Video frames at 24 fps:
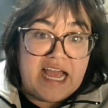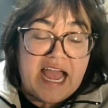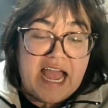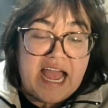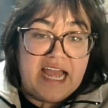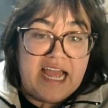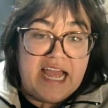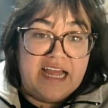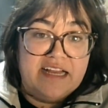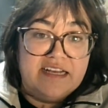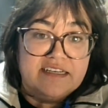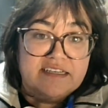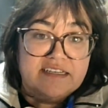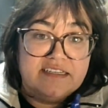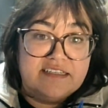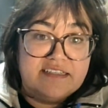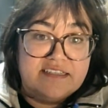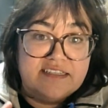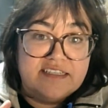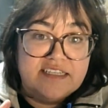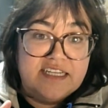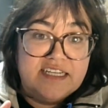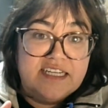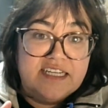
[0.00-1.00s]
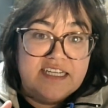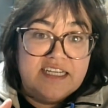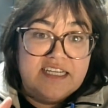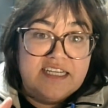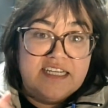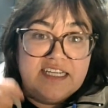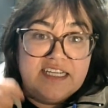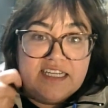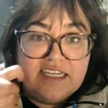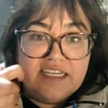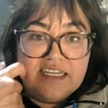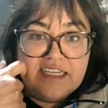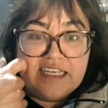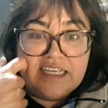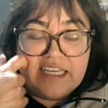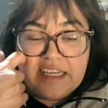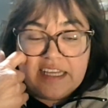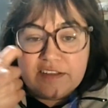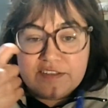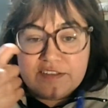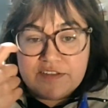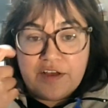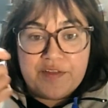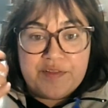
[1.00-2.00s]
and
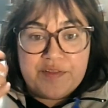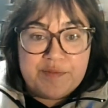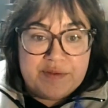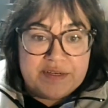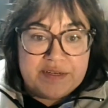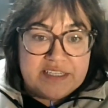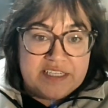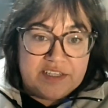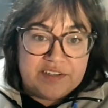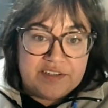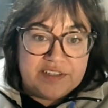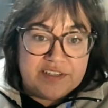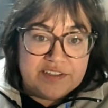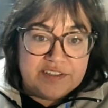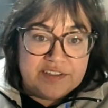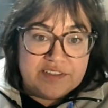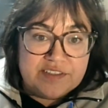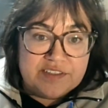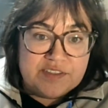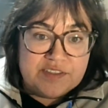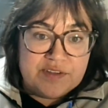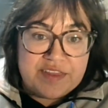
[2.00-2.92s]
kills all the material.